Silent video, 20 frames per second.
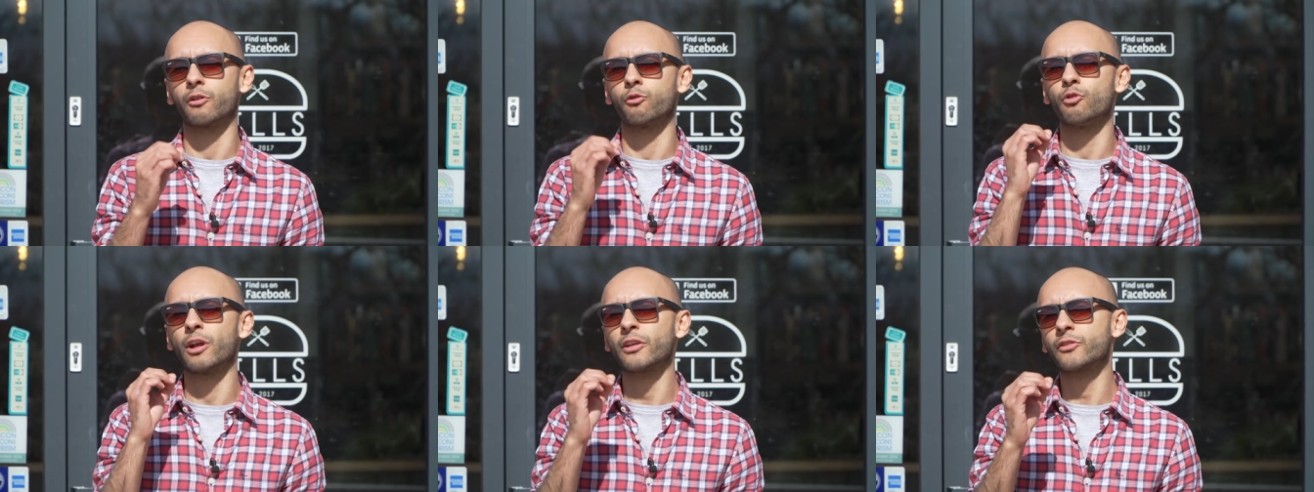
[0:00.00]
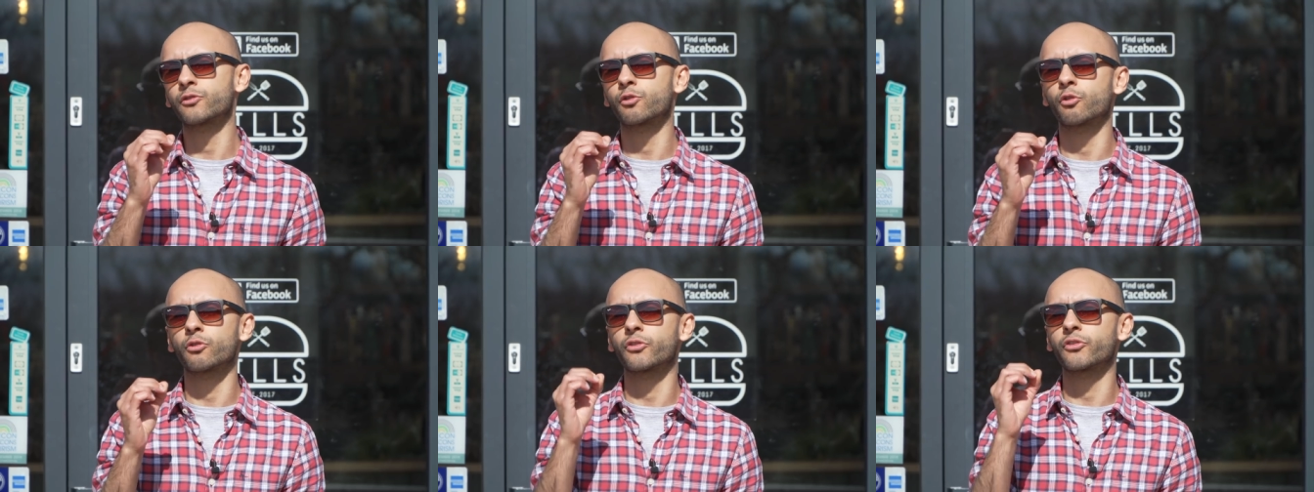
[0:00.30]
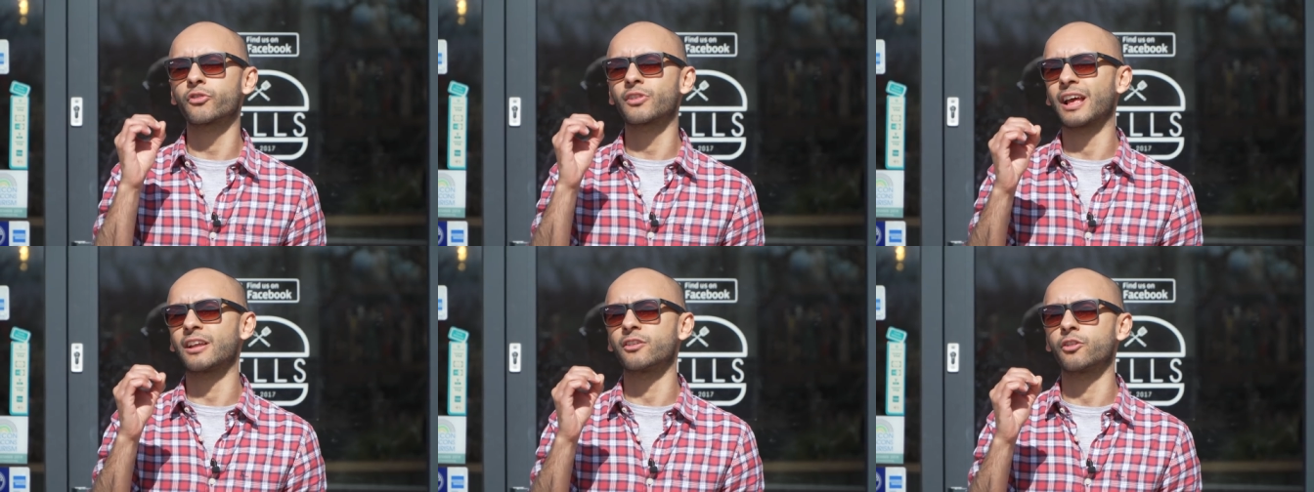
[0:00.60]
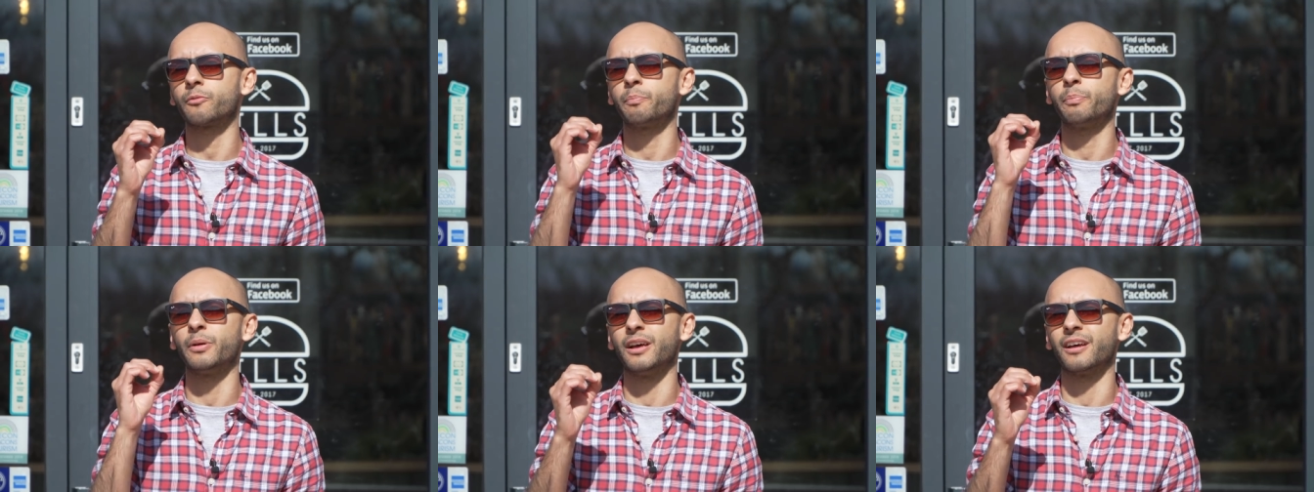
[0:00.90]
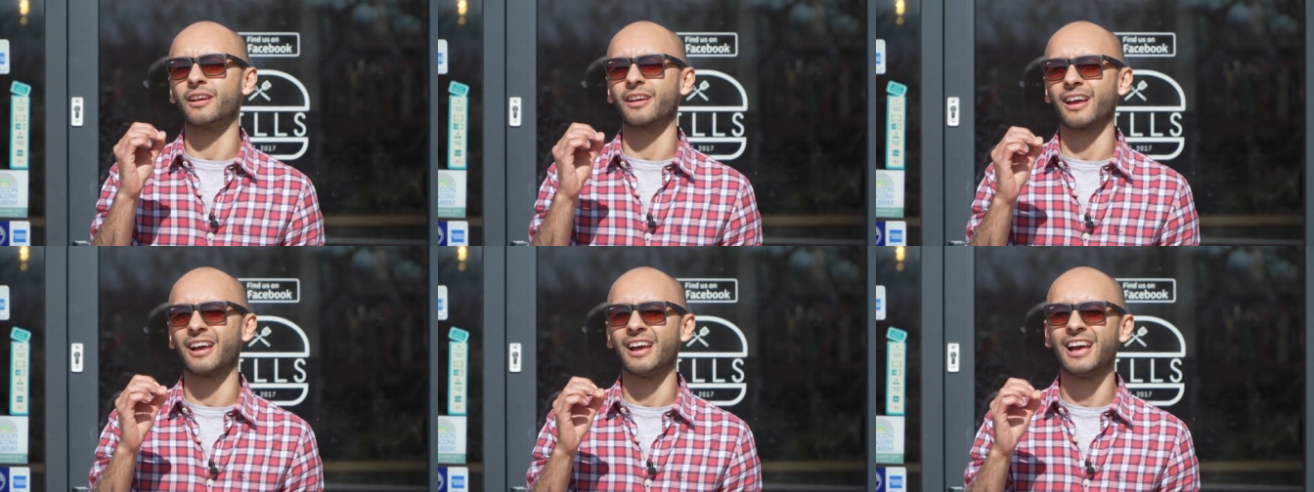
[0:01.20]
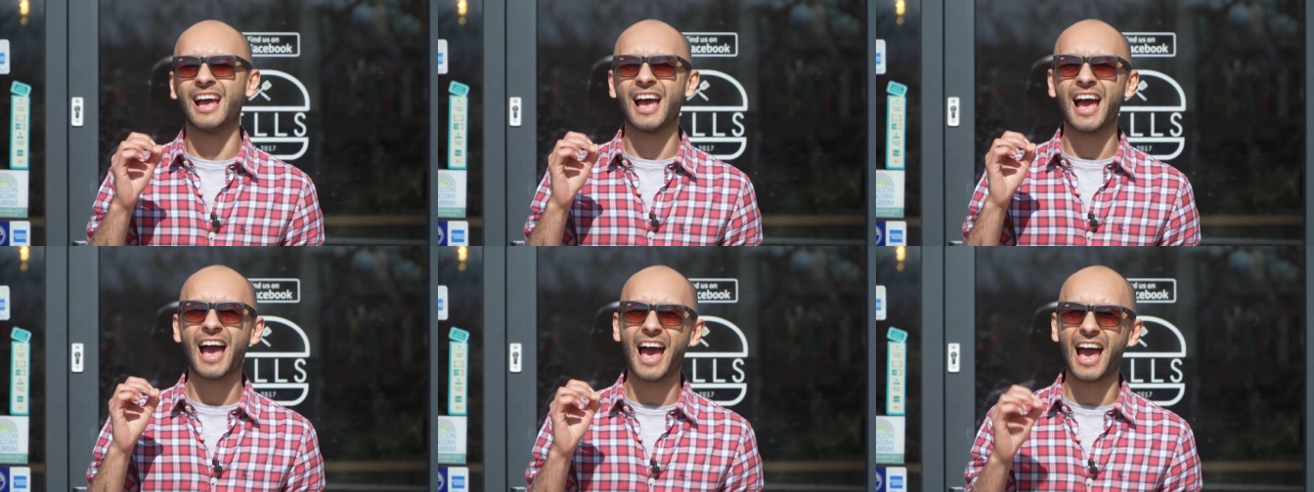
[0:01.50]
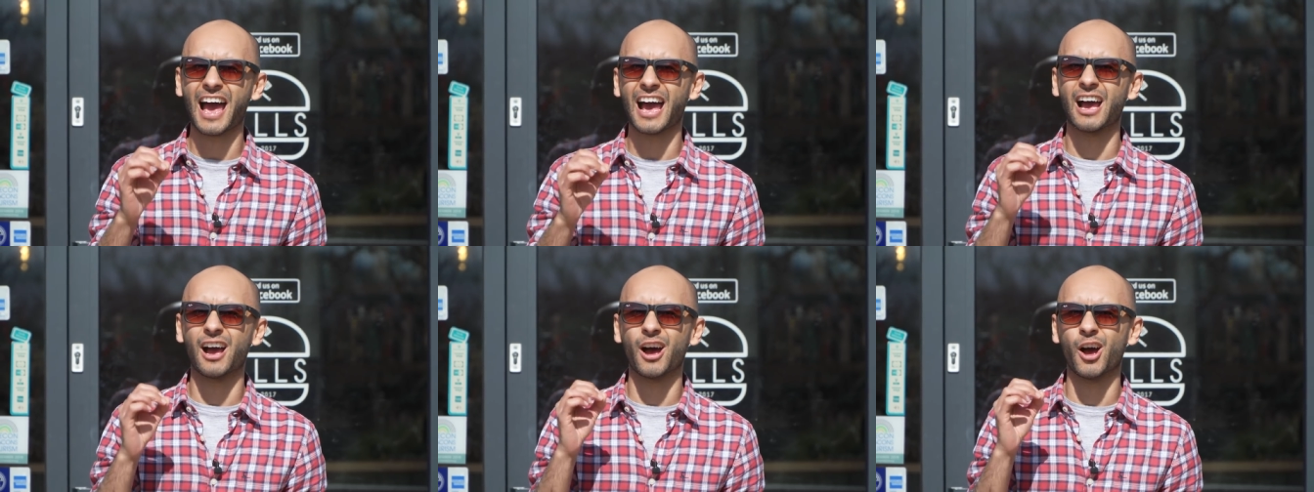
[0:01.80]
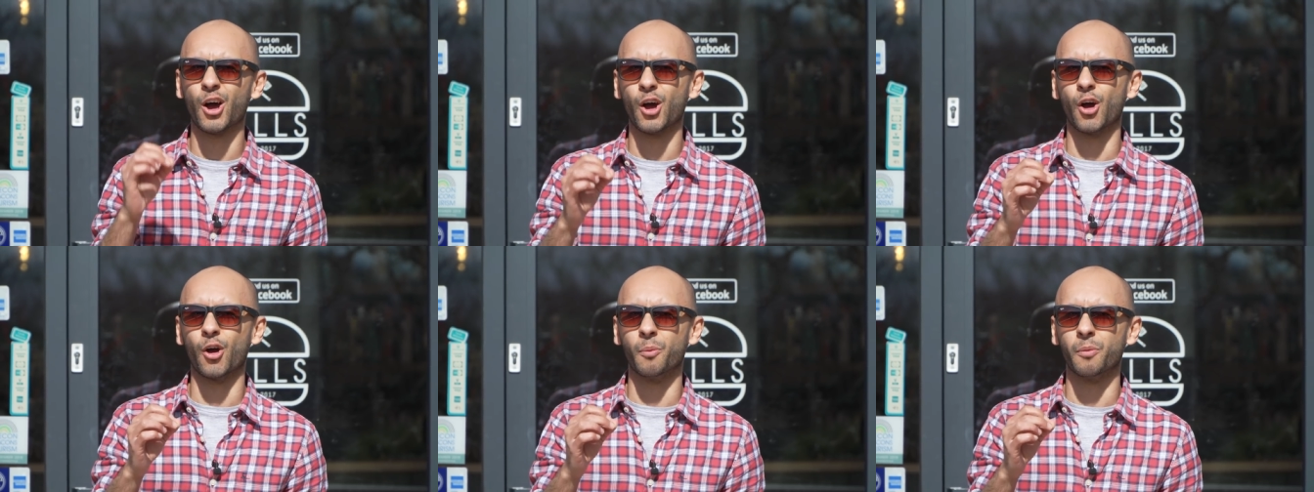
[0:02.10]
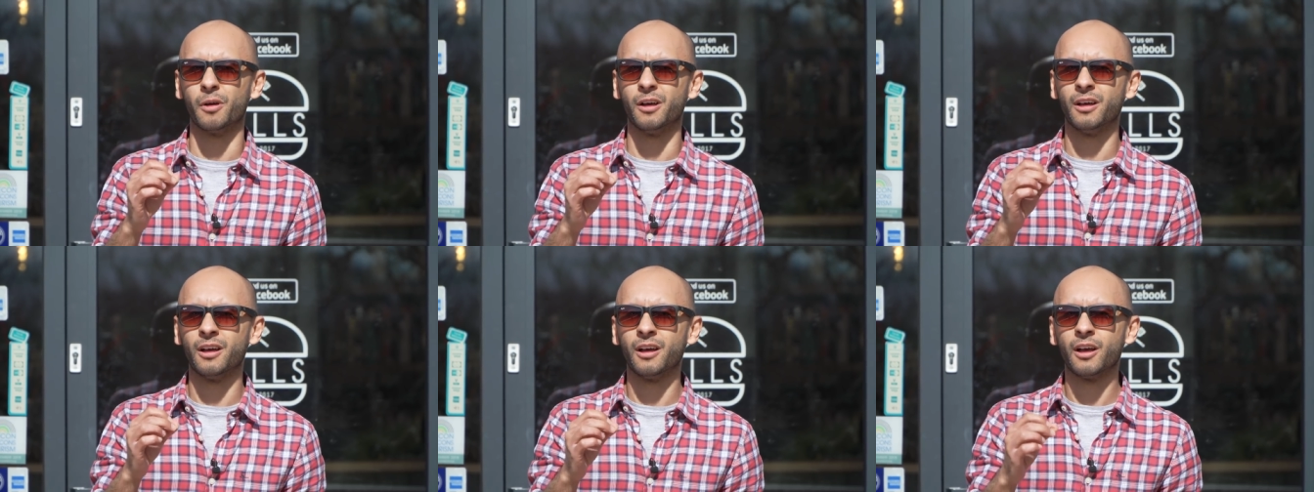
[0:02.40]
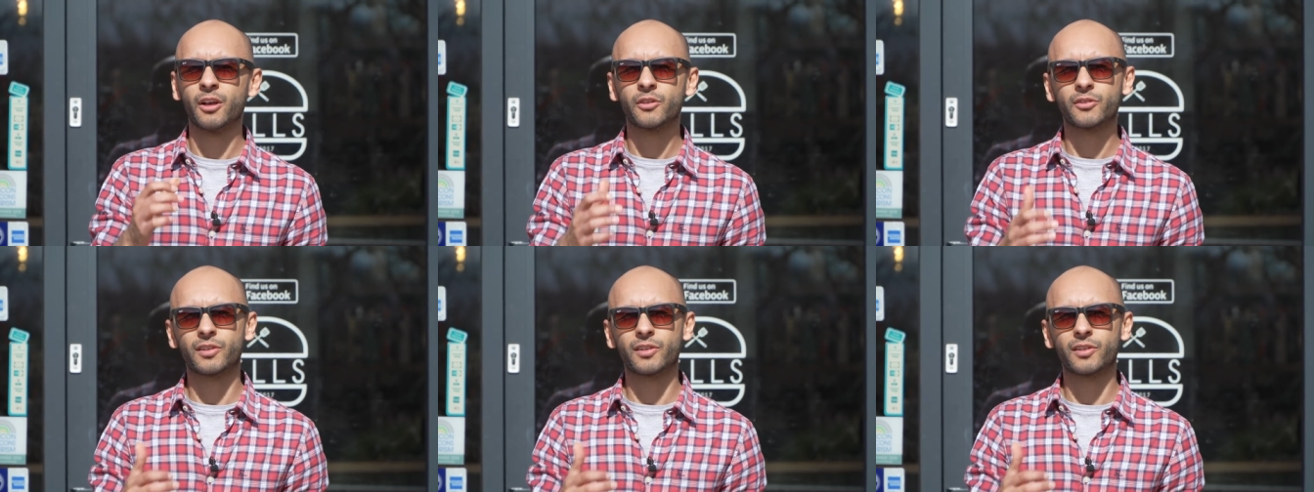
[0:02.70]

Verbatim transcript: a restaurant standard burger at home.